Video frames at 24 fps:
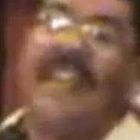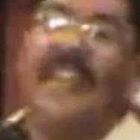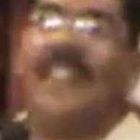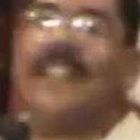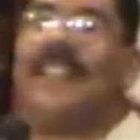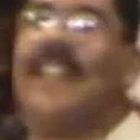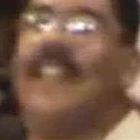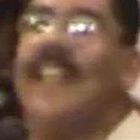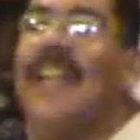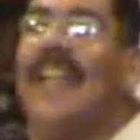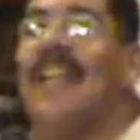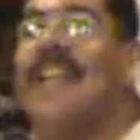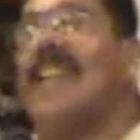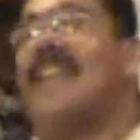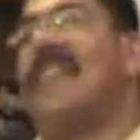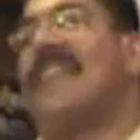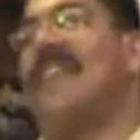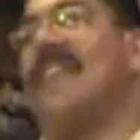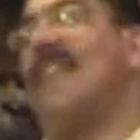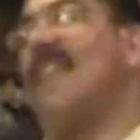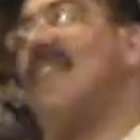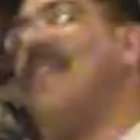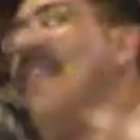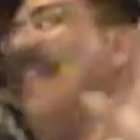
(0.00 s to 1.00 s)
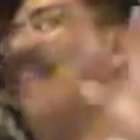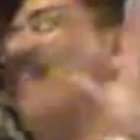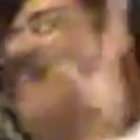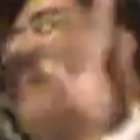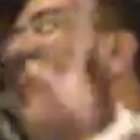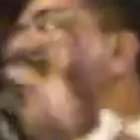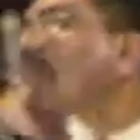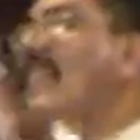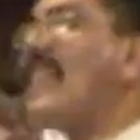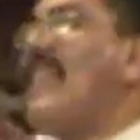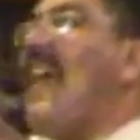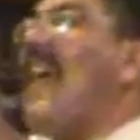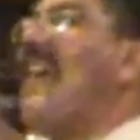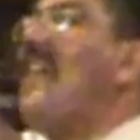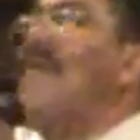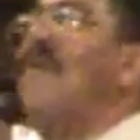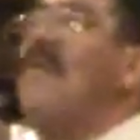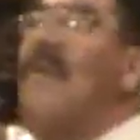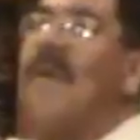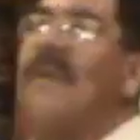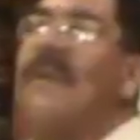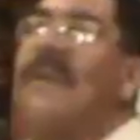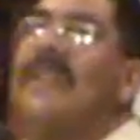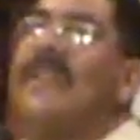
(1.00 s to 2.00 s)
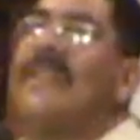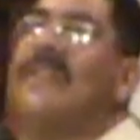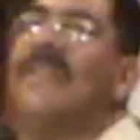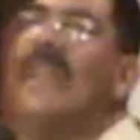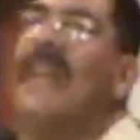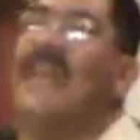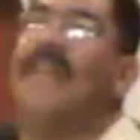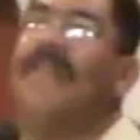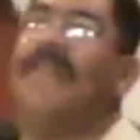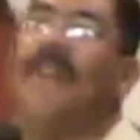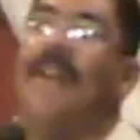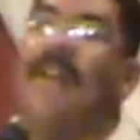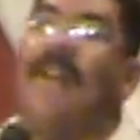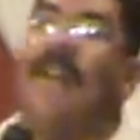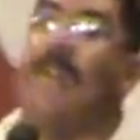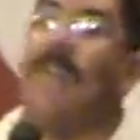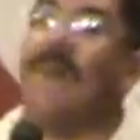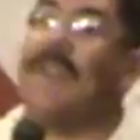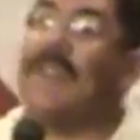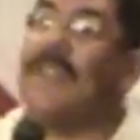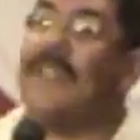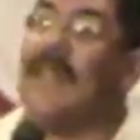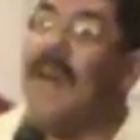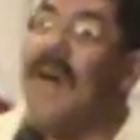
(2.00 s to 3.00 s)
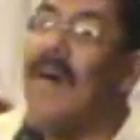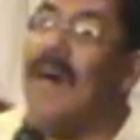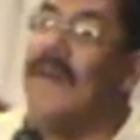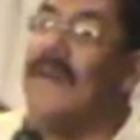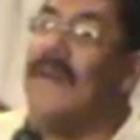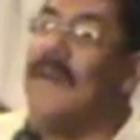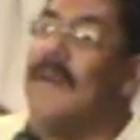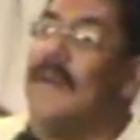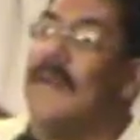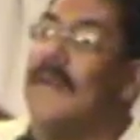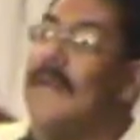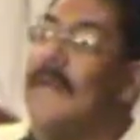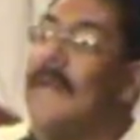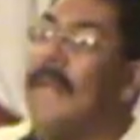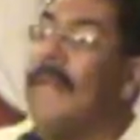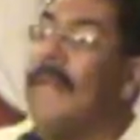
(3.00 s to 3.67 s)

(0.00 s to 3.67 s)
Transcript: Listen, listen, you live like that, you won't be saved very much longer.